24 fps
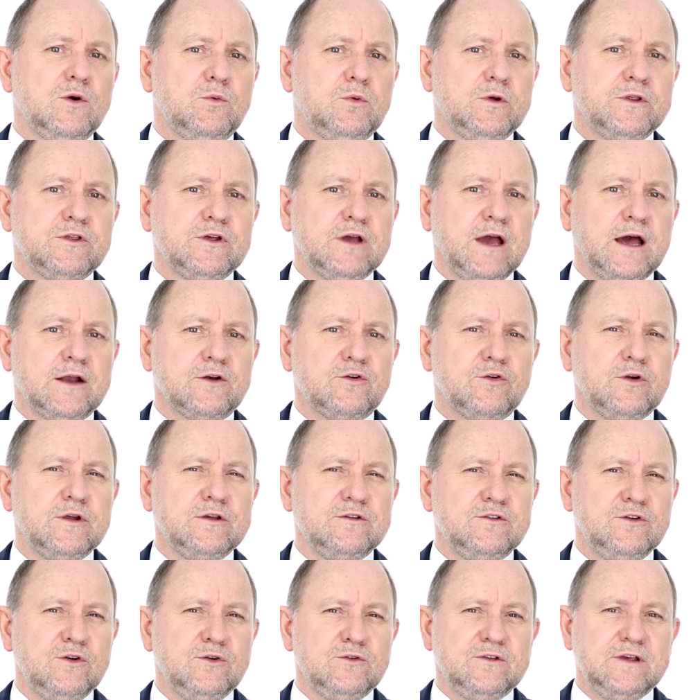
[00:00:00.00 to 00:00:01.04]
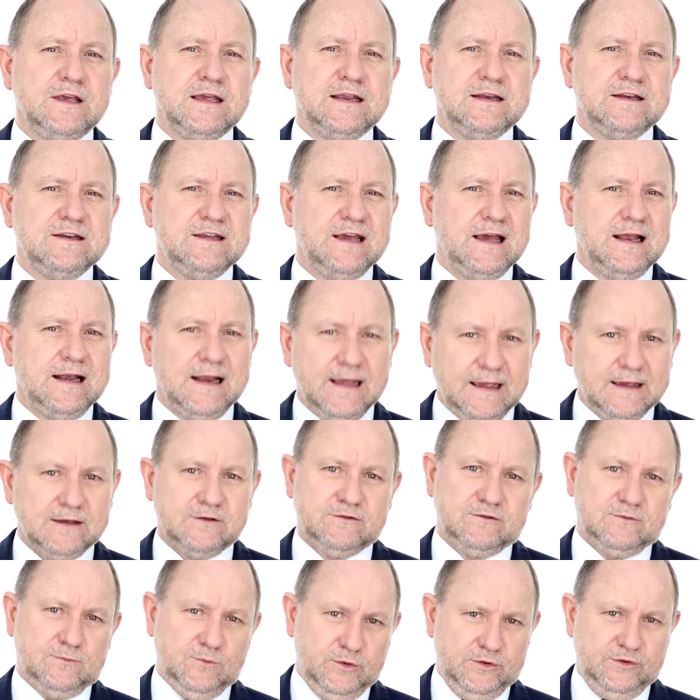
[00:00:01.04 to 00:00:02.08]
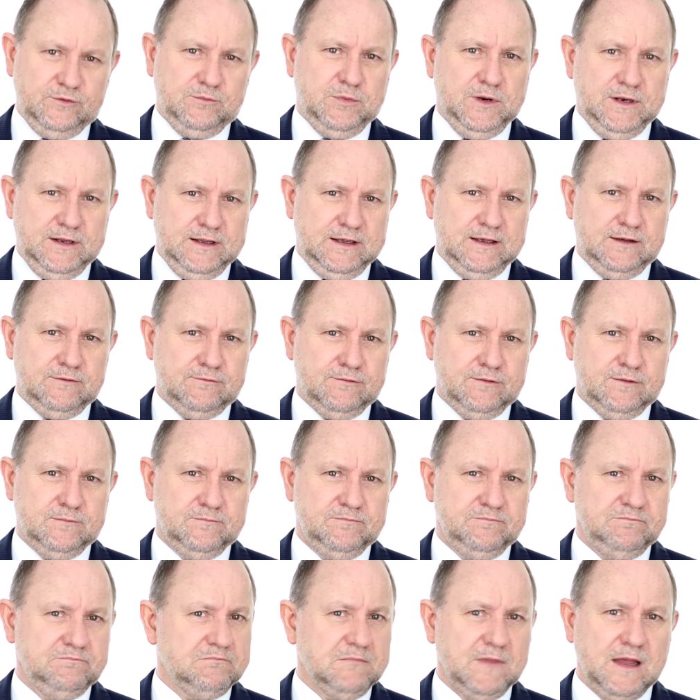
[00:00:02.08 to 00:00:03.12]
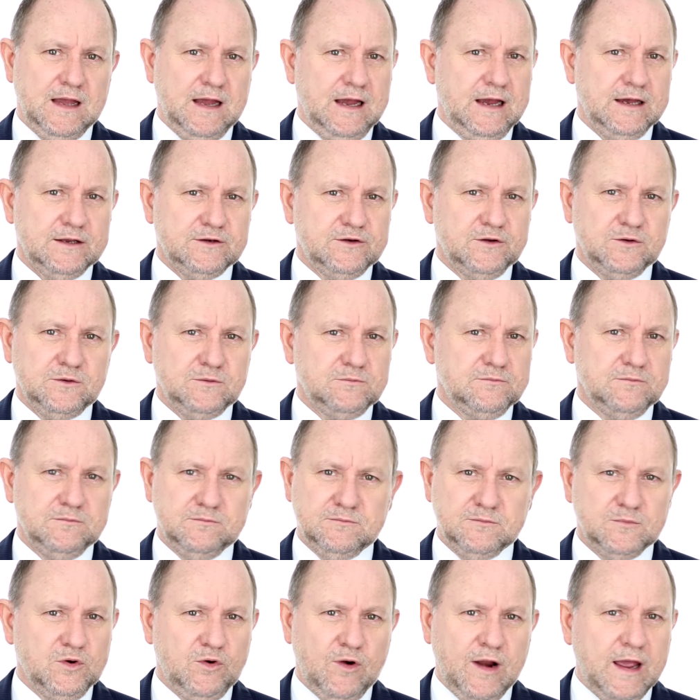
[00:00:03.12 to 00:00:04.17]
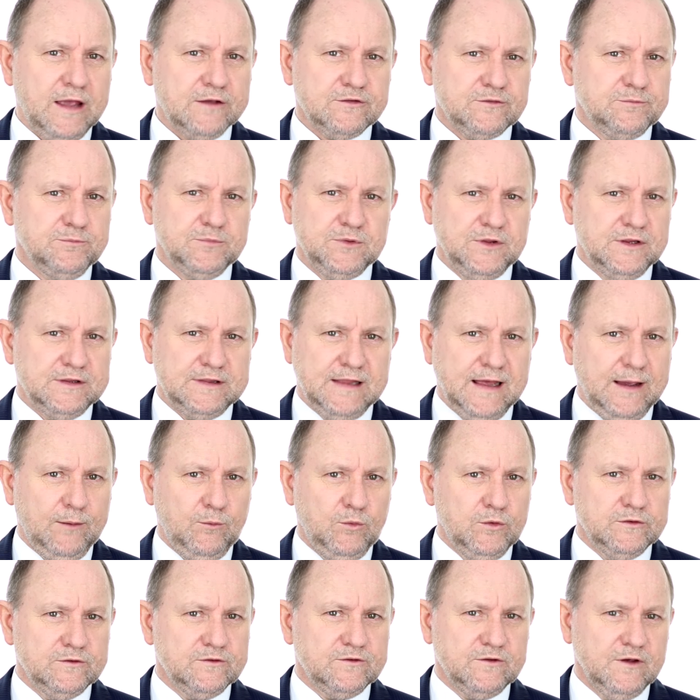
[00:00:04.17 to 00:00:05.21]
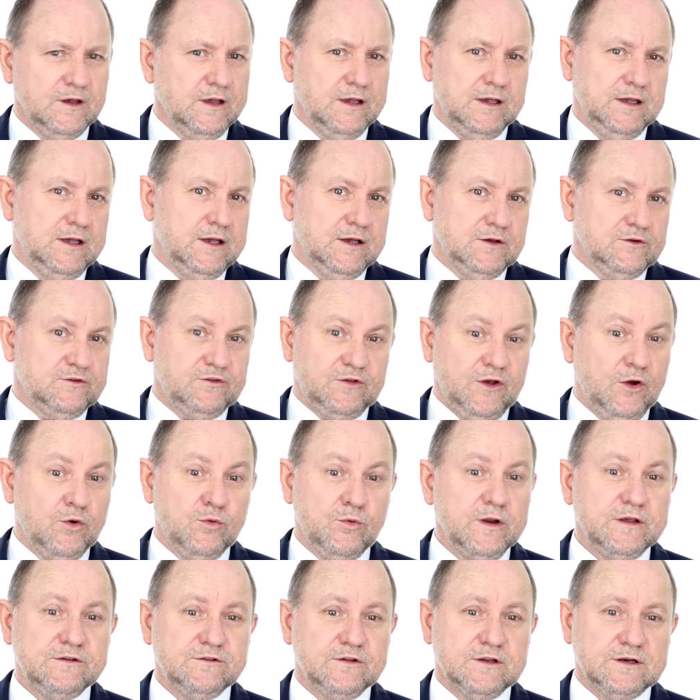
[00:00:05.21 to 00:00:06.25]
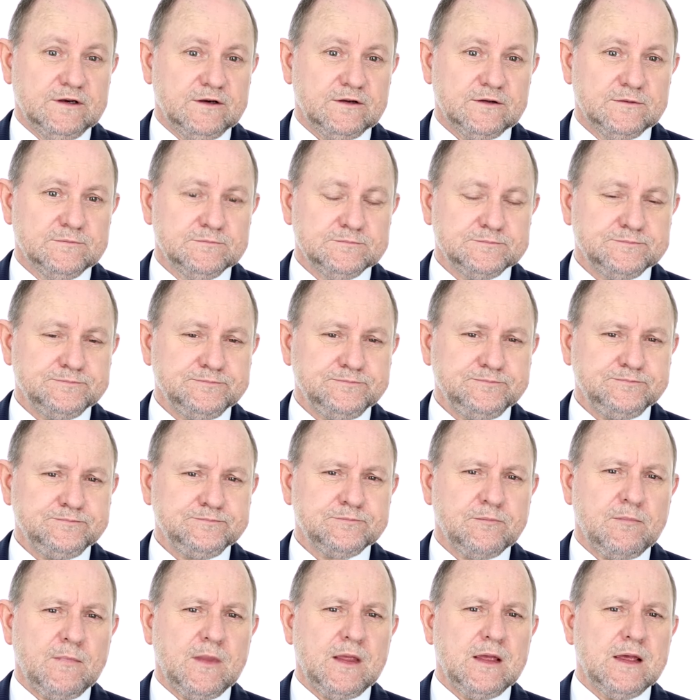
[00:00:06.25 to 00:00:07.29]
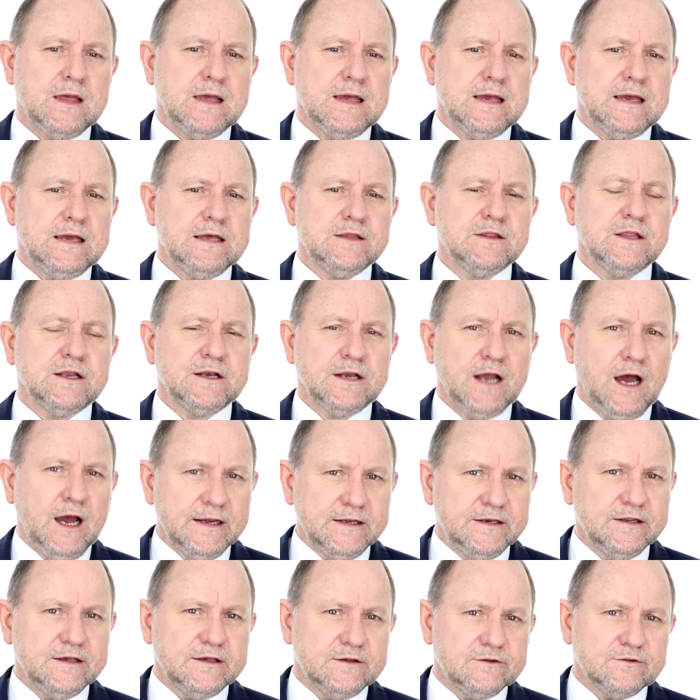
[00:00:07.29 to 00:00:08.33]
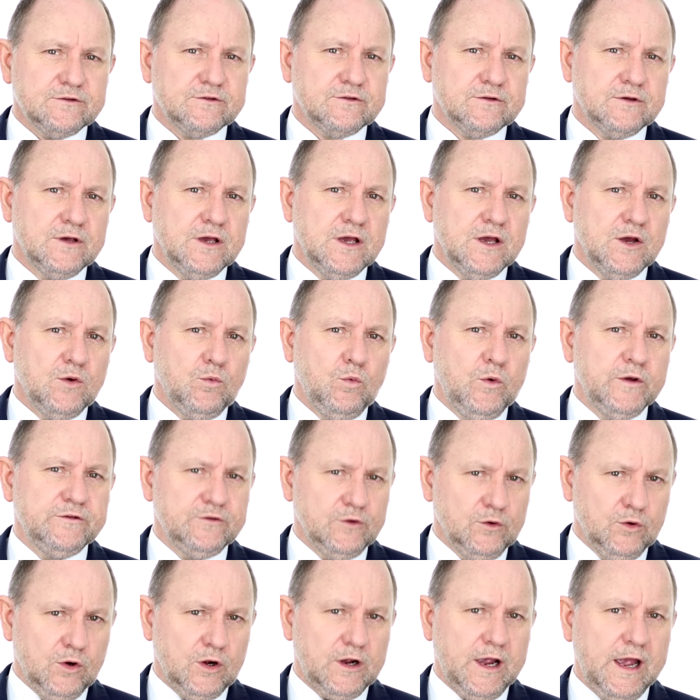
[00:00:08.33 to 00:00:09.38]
with countries using telex, would you believe? Hard to grasp that that was so recent. In the 90s, we saw